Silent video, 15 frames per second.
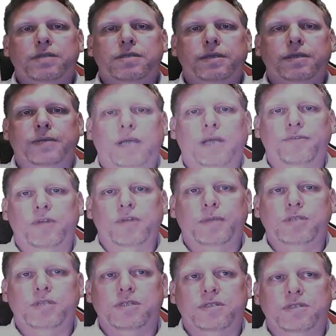cover image
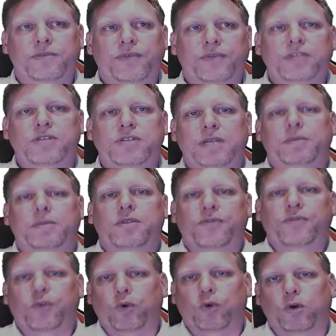is the featured image
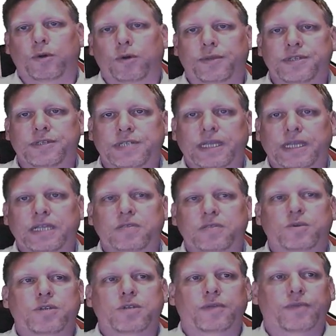for the skis, which
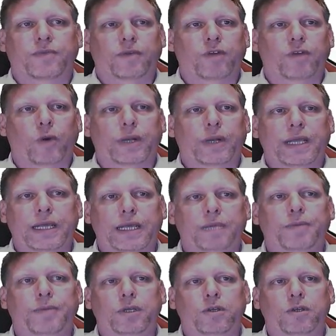I've got one here, but
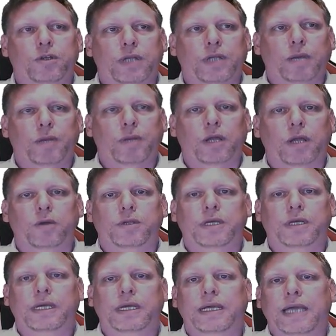you could upload
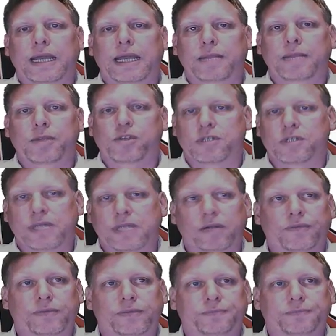an image yourself.
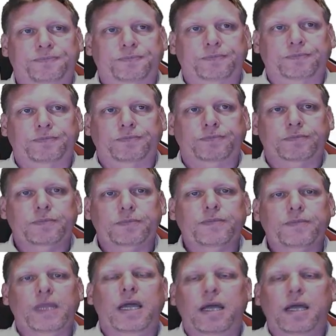
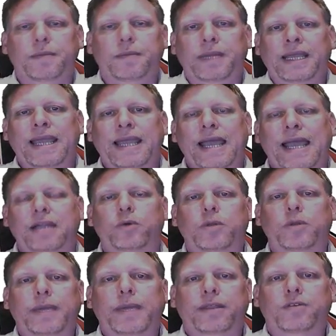And you want to
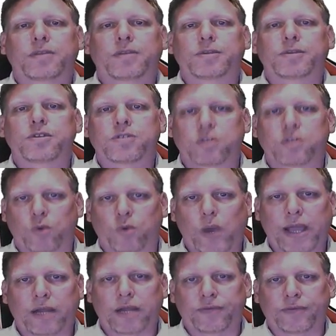make those images square
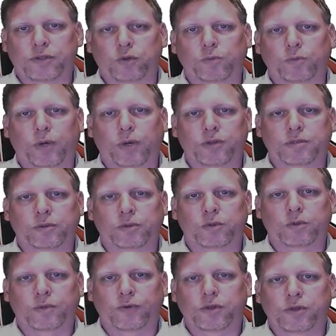if at all possible to
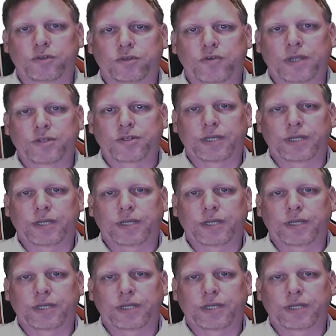avoid stretching.